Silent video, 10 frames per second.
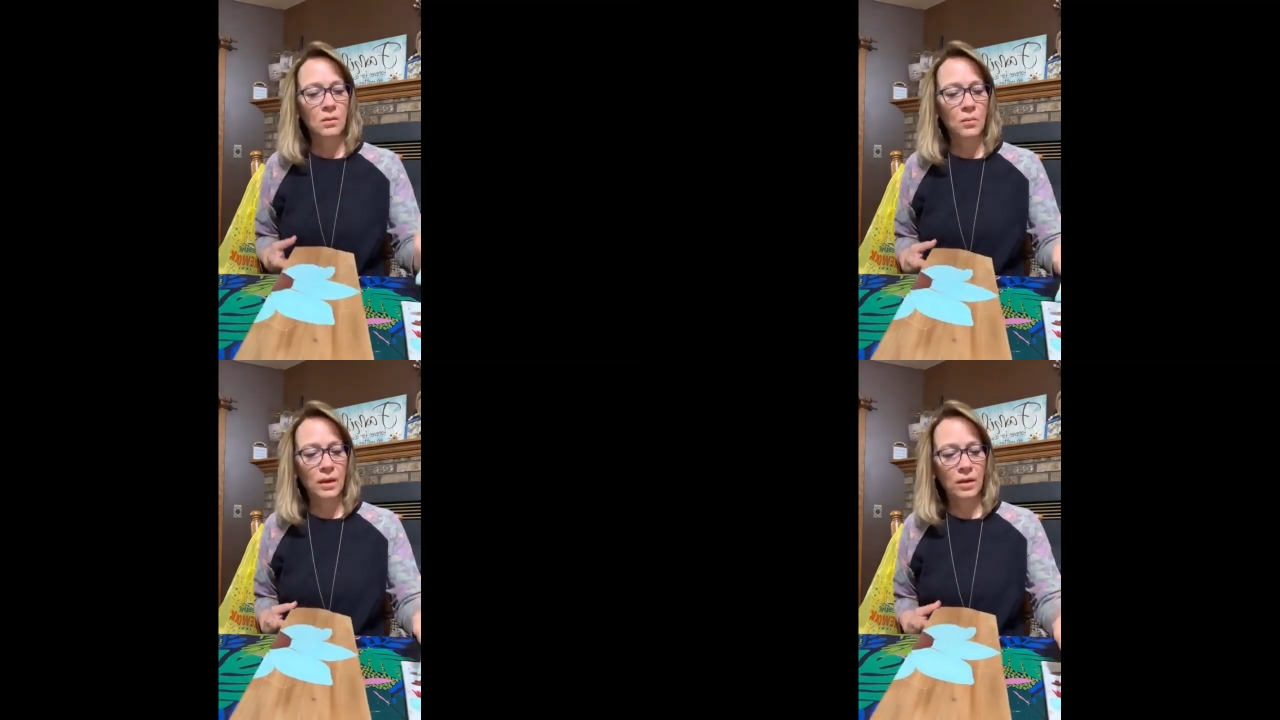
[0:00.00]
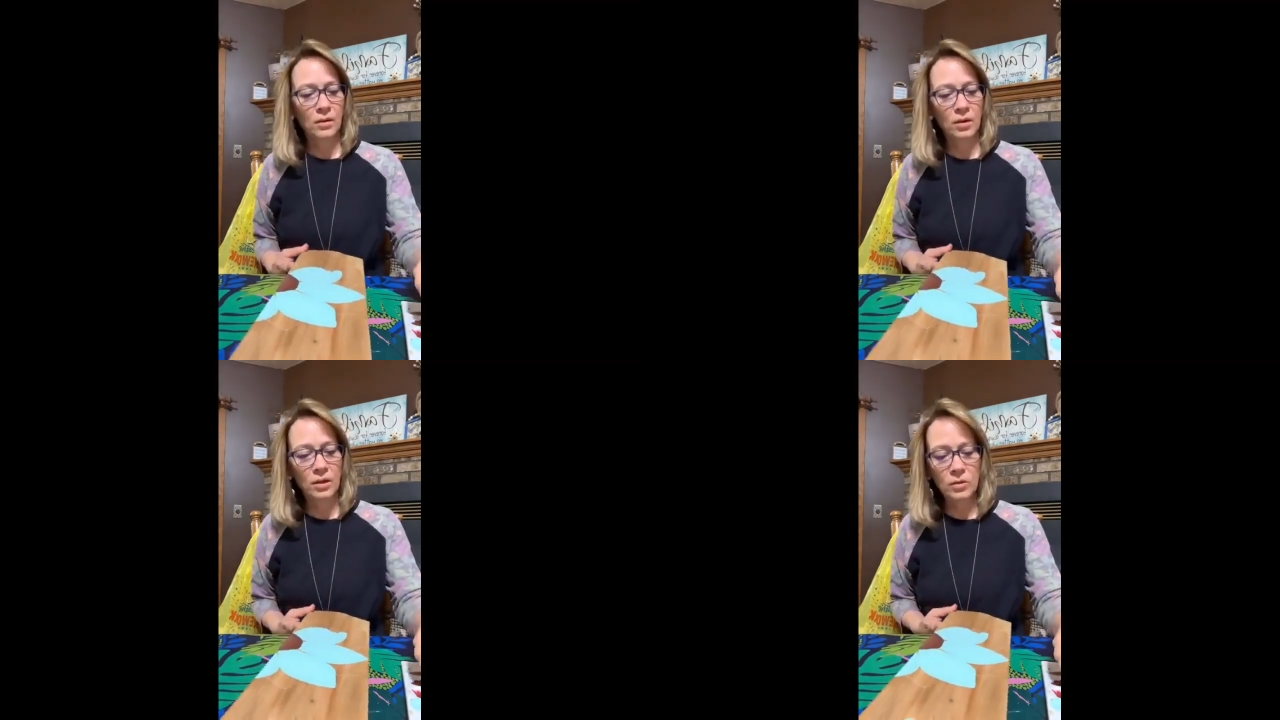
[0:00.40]

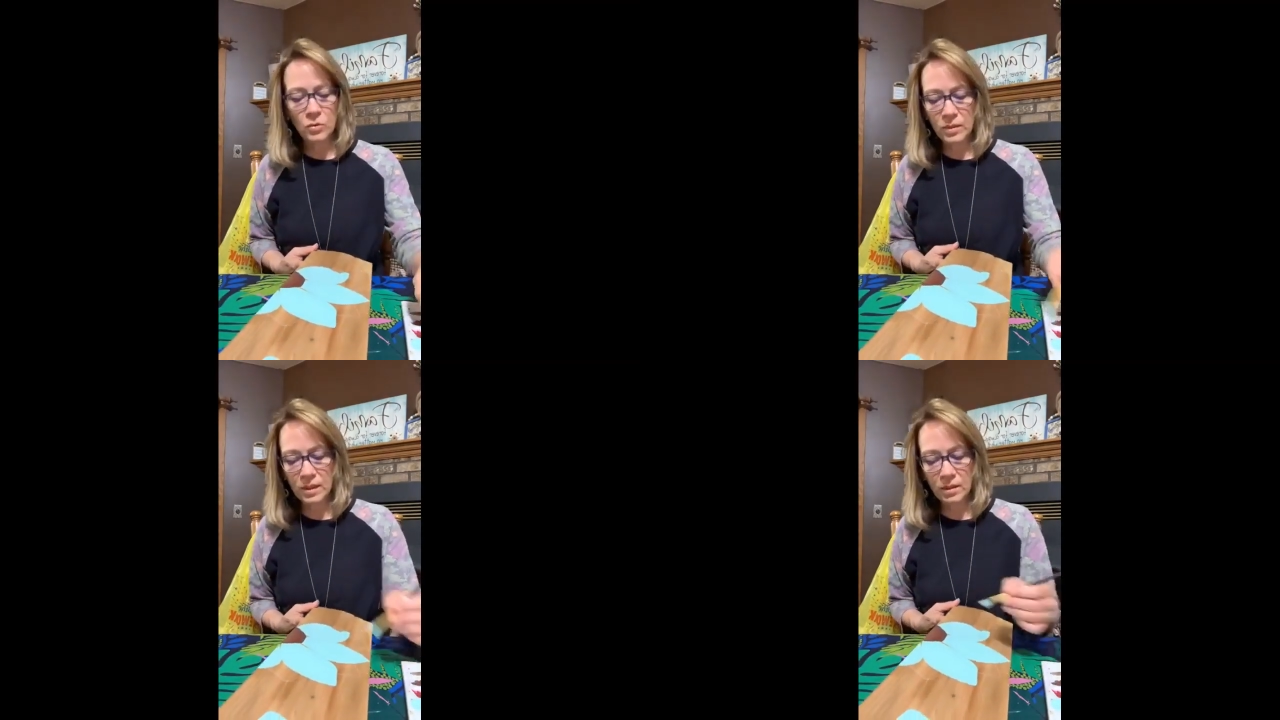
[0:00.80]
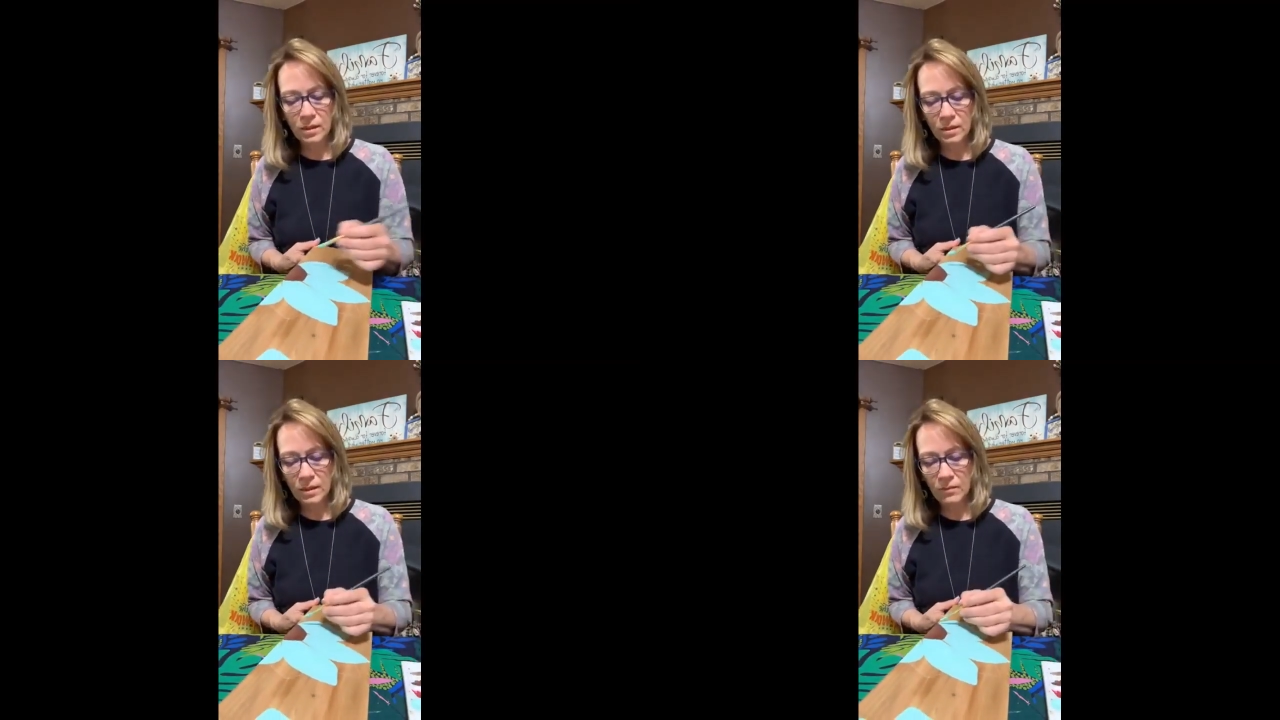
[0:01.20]
where you can,
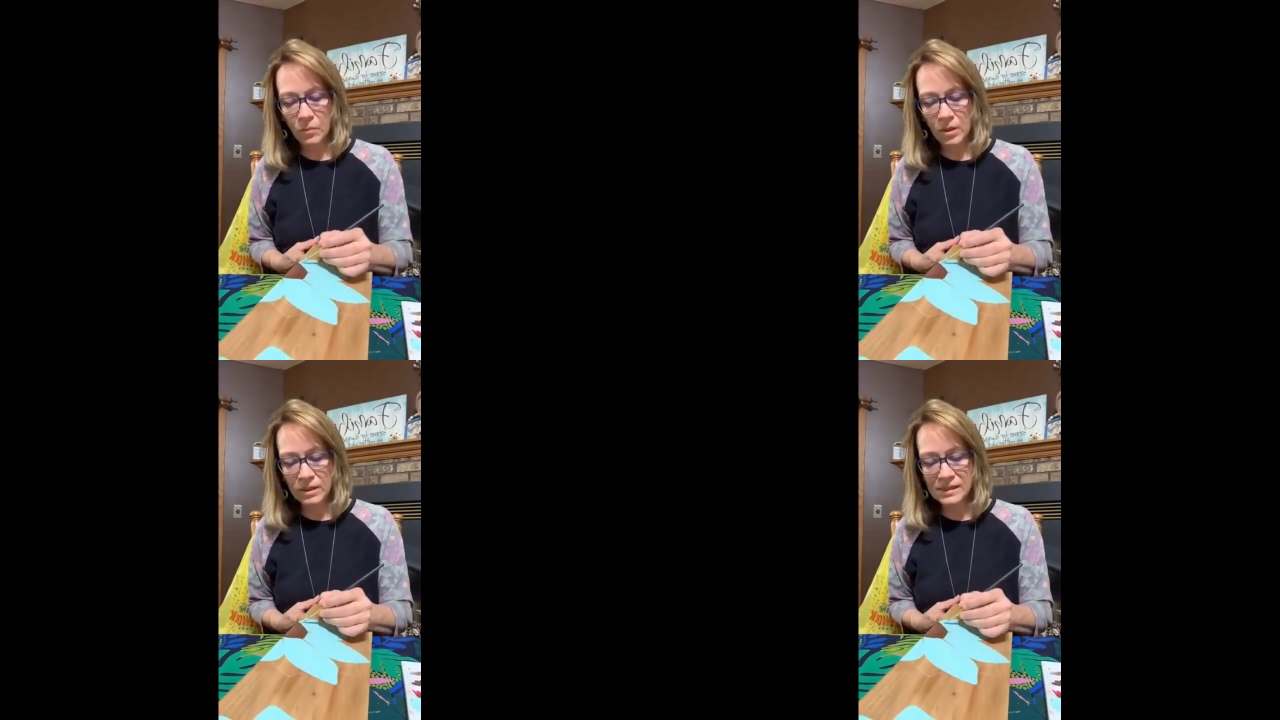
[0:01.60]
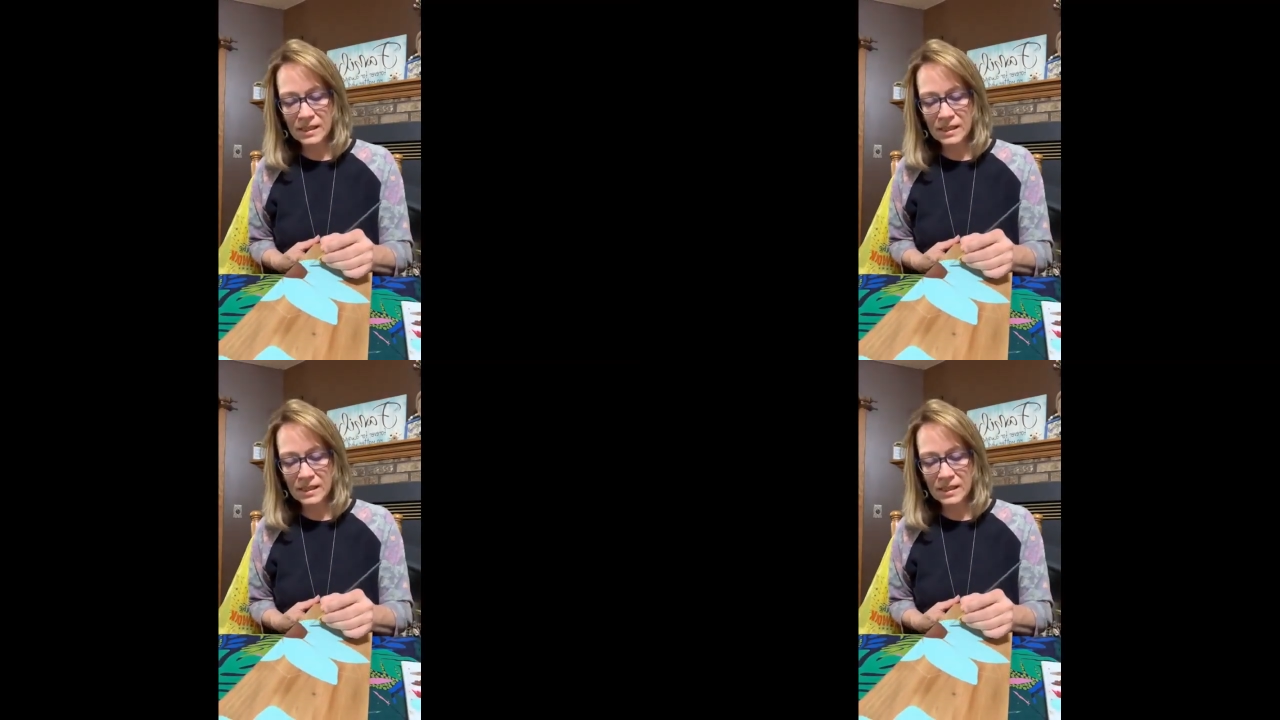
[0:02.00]
where it's